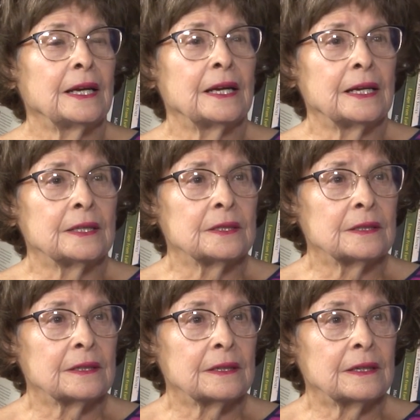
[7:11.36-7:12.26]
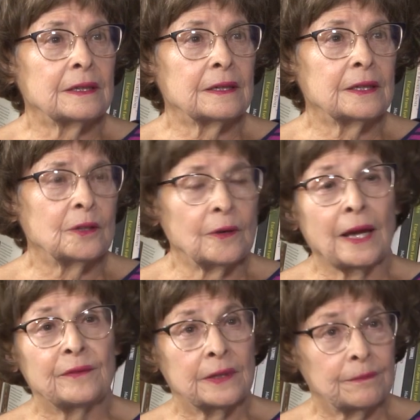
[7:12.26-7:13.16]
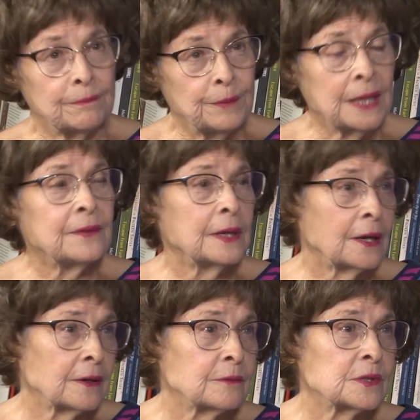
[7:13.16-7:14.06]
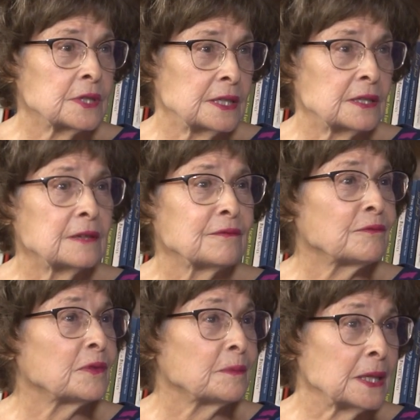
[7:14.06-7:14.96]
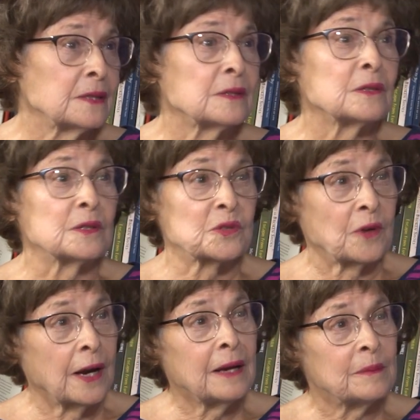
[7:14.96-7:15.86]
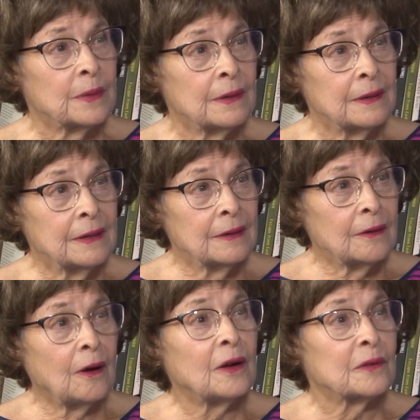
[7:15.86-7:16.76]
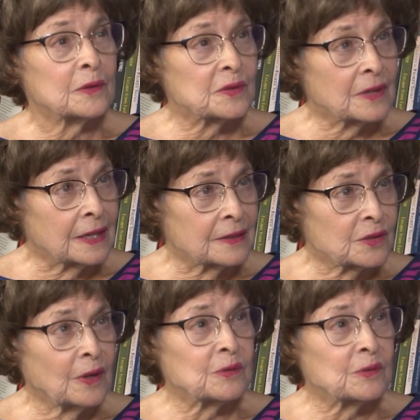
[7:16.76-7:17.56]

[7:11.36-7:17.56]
And, having been there, it was easy for me to describe all those things. So I